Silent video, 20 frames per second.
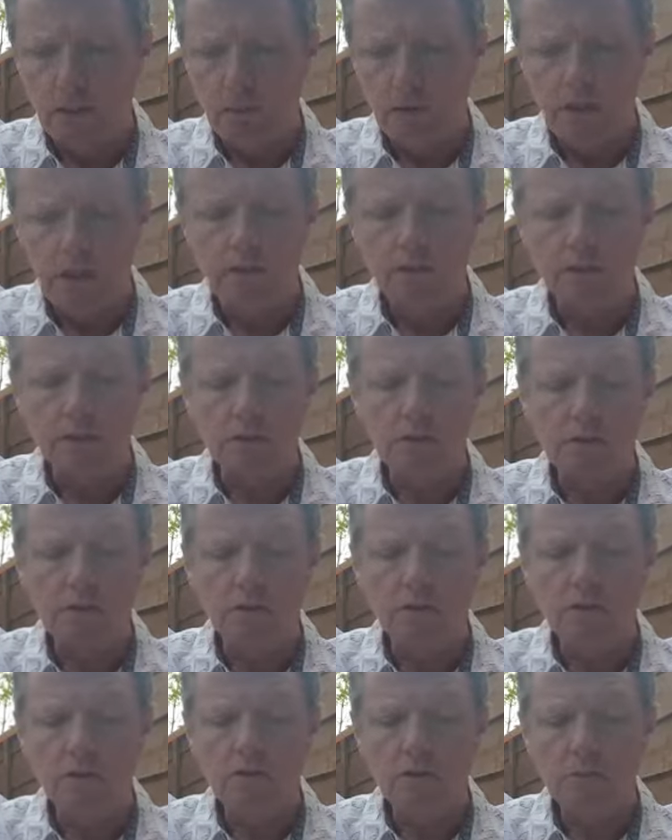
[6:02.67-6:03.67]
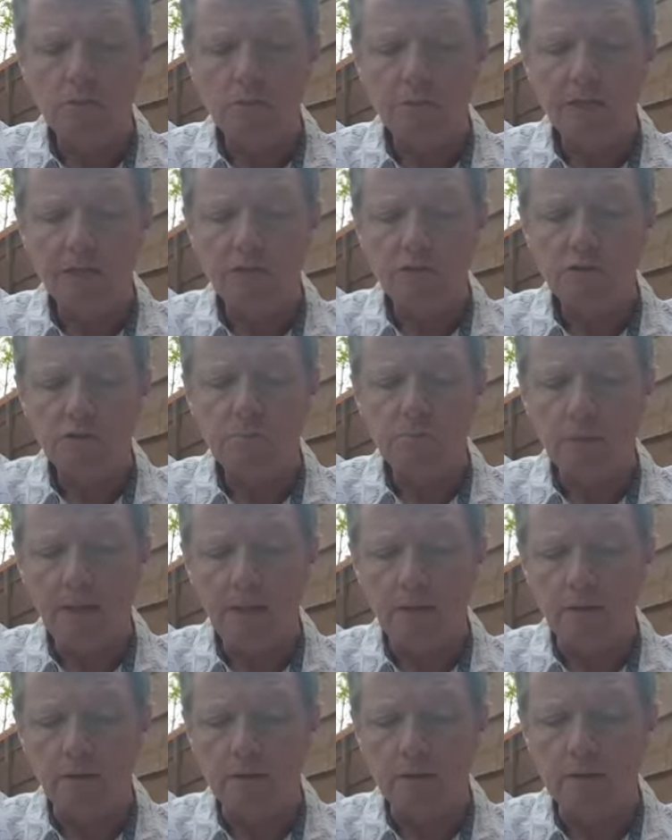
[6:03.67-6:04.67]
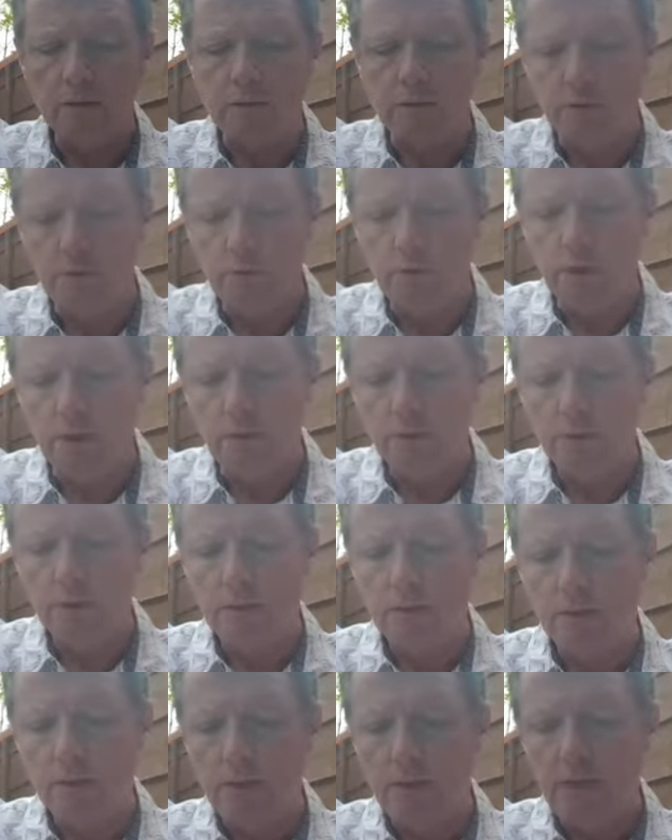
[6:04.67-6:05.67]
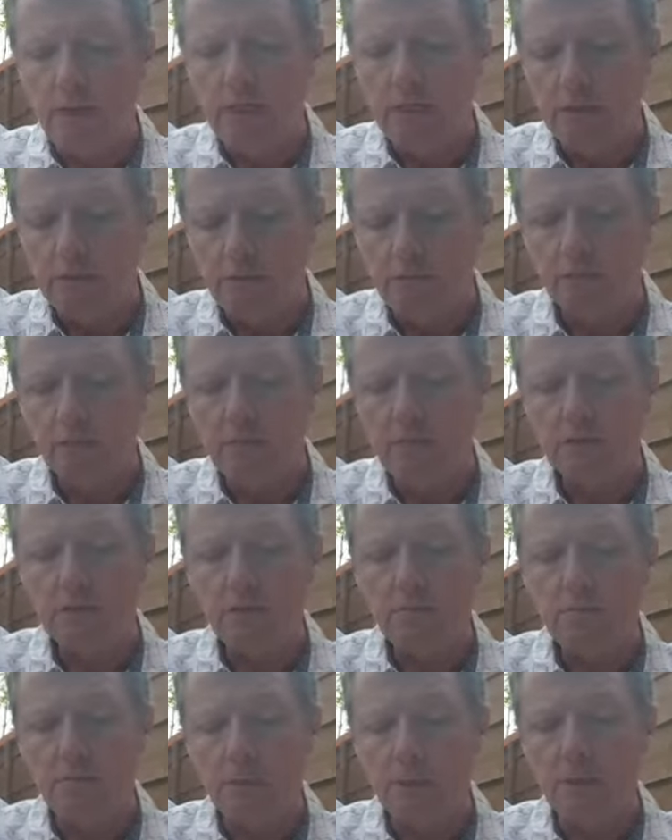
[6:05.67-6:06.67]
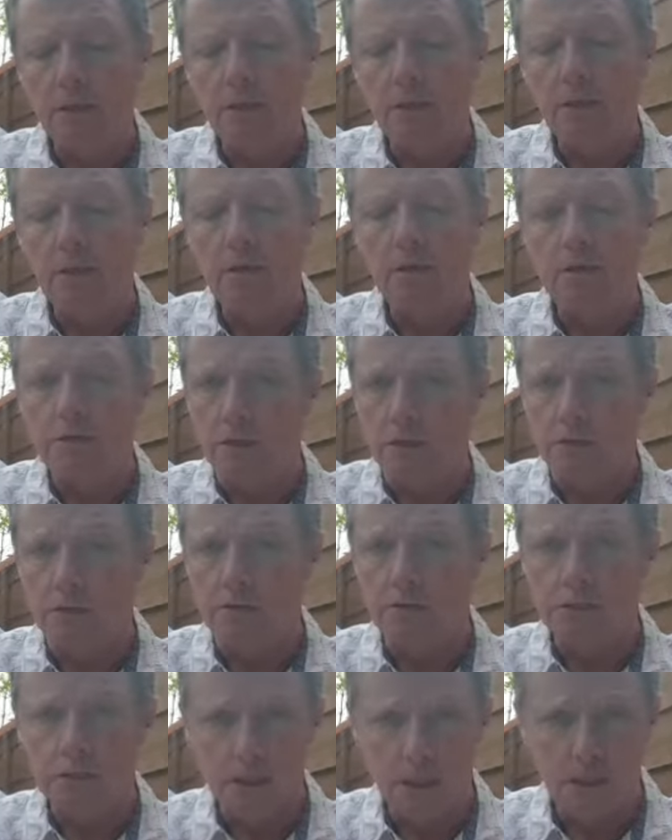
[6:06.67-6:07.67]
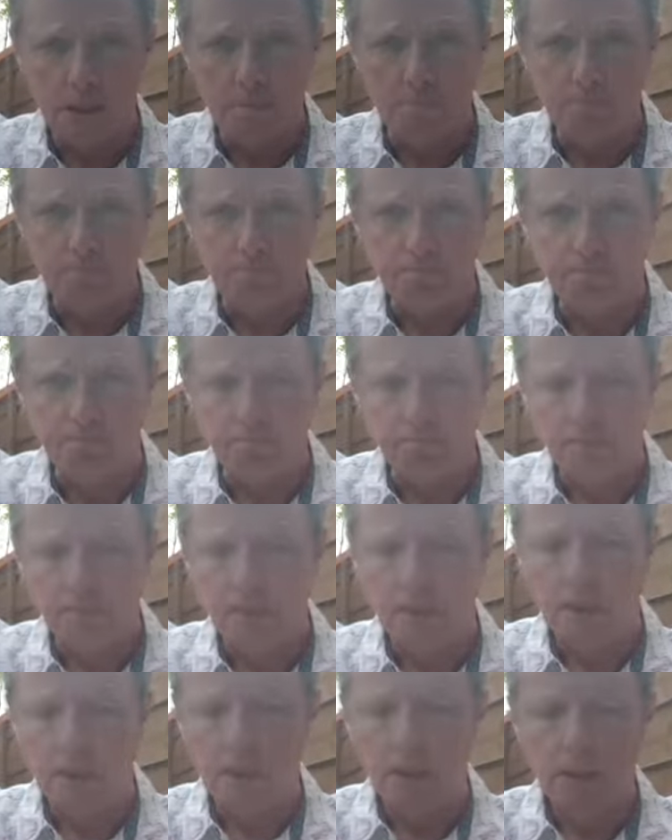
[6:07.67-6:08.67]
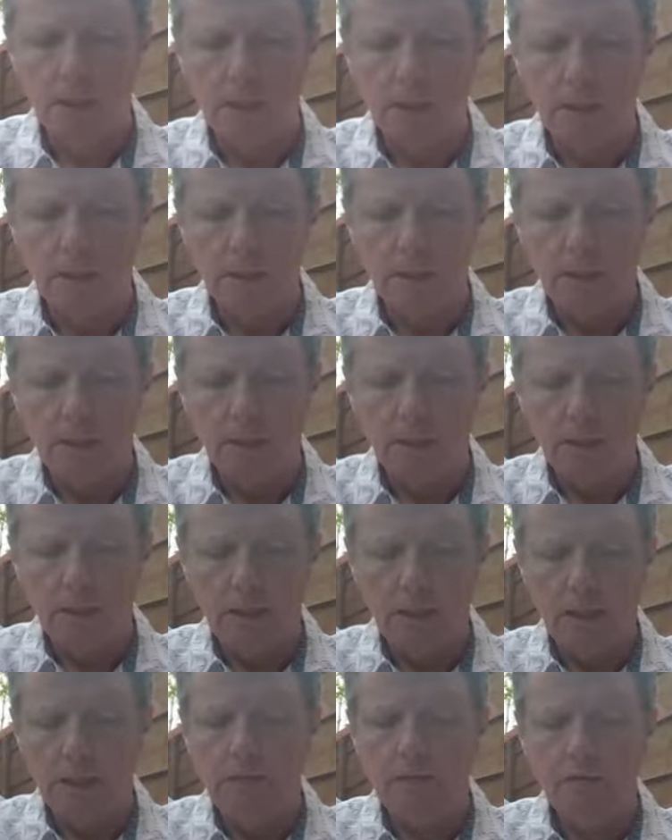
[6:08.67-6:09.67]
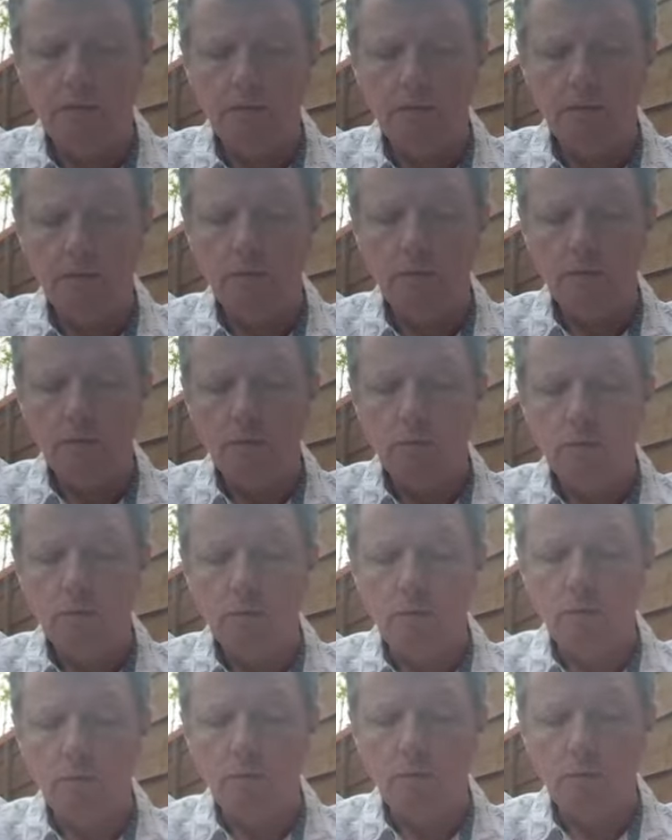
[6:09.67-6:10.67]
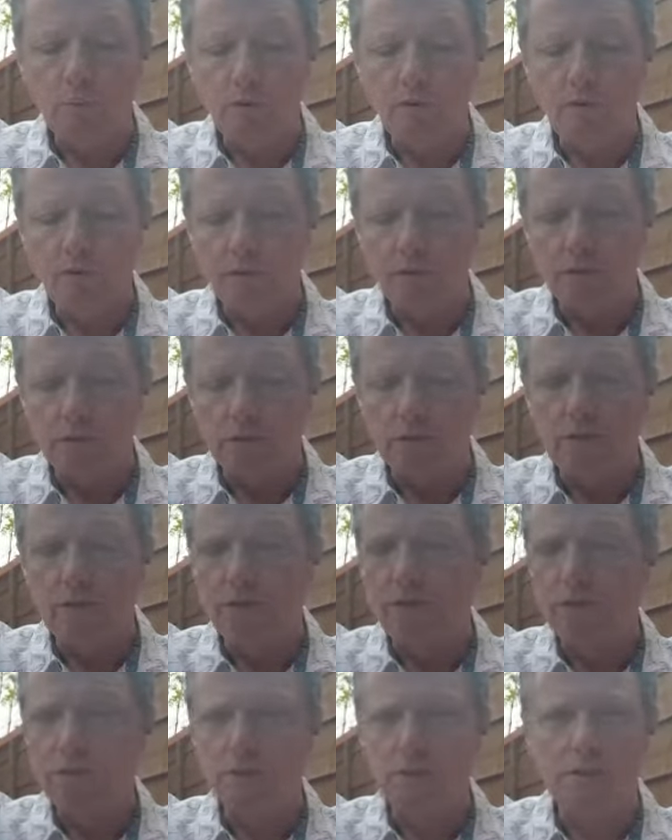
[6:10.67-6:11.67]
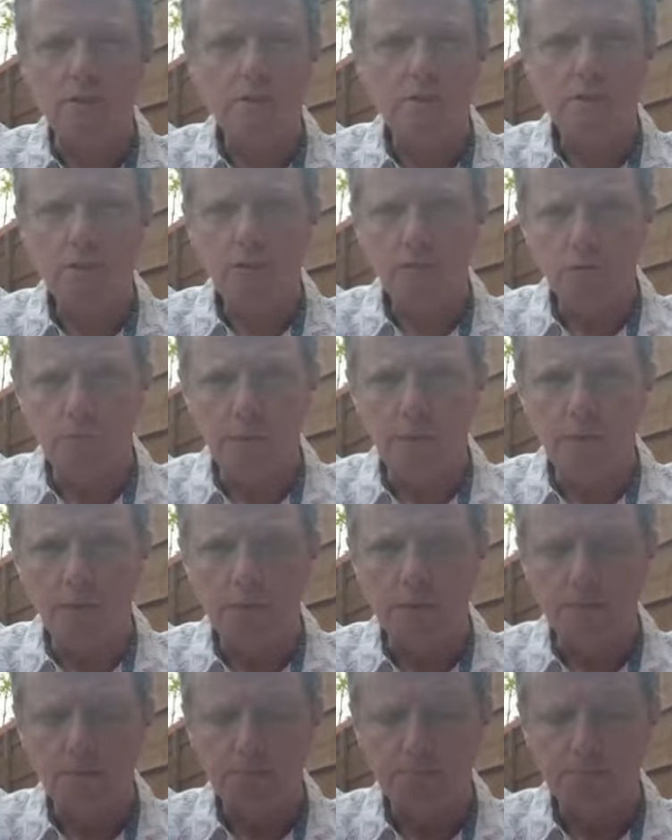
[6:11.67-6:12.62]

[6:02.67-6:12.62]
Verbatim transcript: will give us His supernatural power to do it if we submit ourselves to Him. Even when we feel the task is too big.